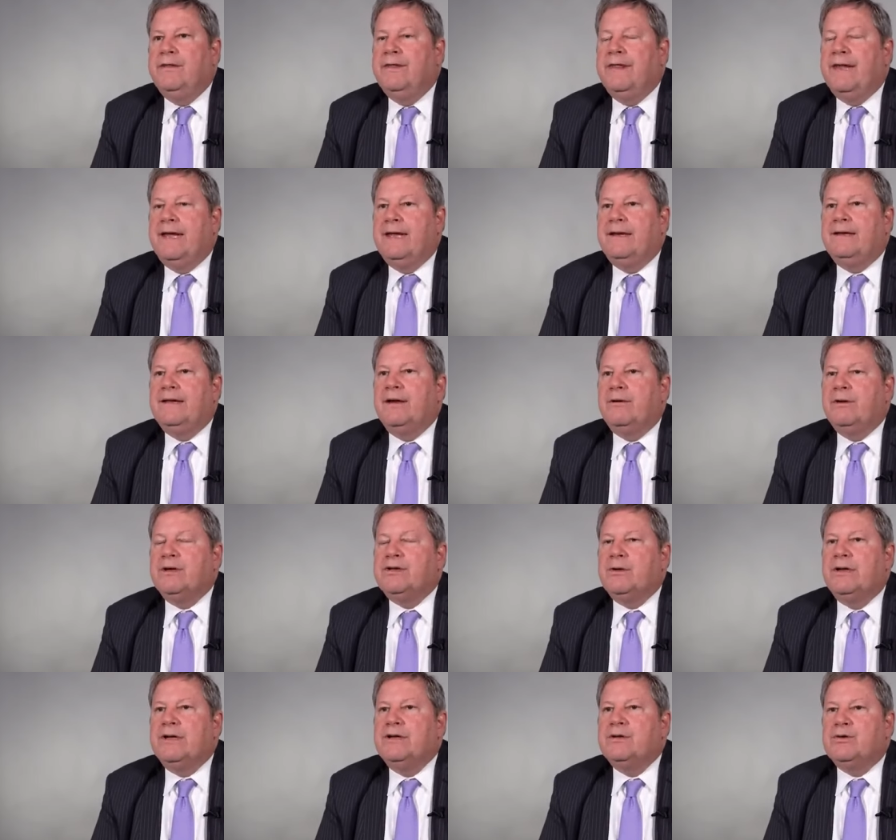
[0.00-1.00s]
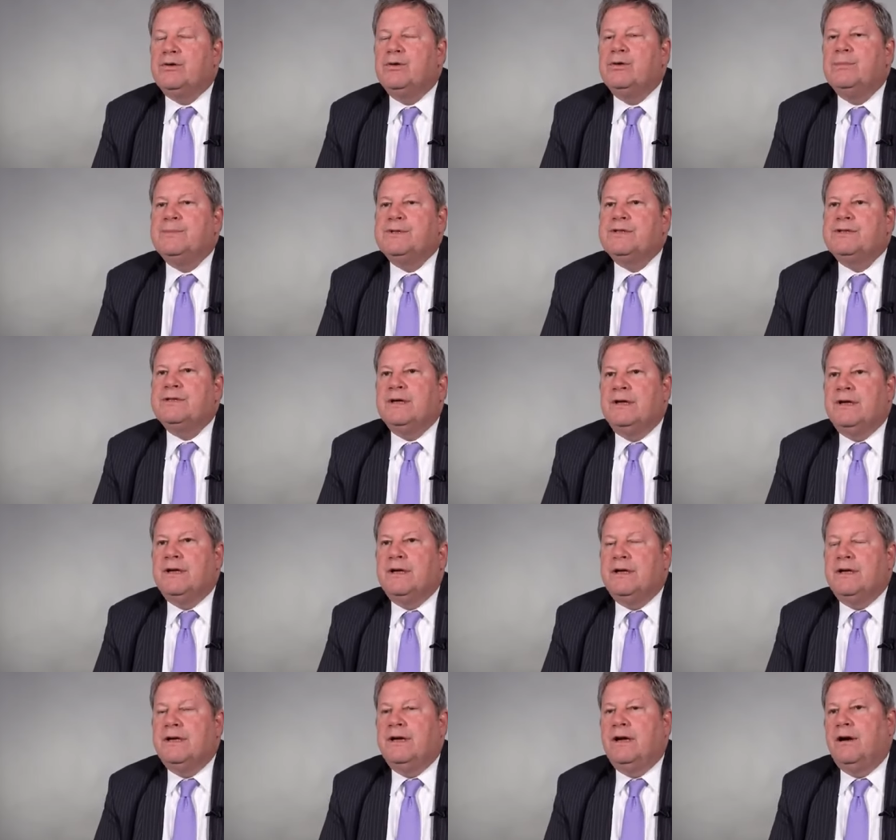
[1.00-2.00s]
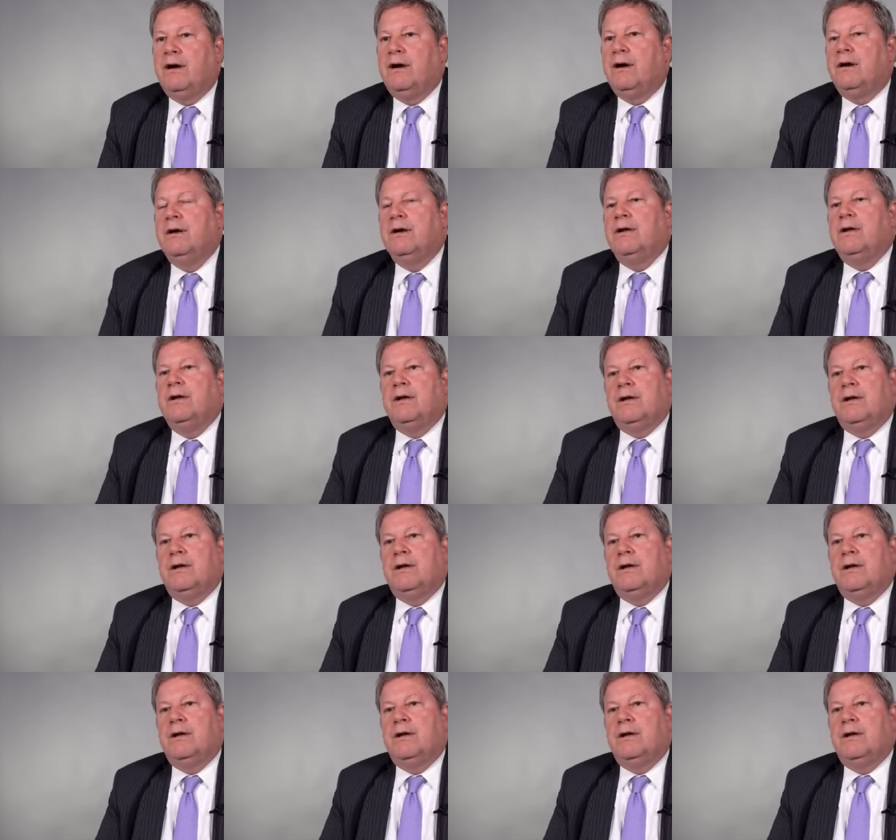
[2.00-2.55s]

that Eritrean troops uh, are